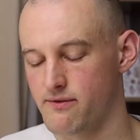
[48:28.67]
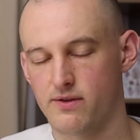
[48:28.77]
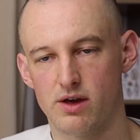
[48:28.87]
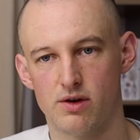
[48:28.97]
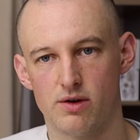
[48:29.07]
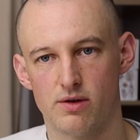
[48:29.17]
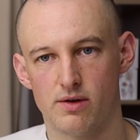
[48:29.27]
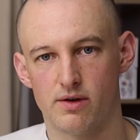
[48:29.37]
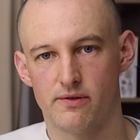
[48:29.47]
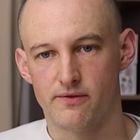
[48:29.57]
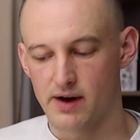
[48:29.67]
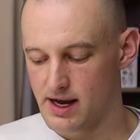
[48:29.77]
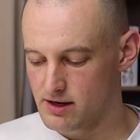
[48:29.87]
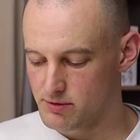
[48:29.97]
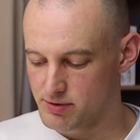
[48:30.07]
Few
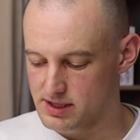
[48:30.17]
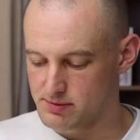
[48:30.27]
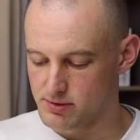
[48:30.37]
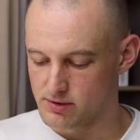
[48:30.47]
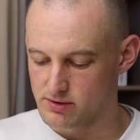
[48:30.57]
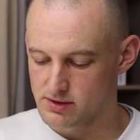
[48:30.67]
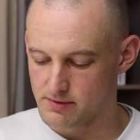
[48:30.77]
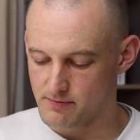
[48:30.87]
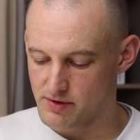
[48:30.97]
final principles.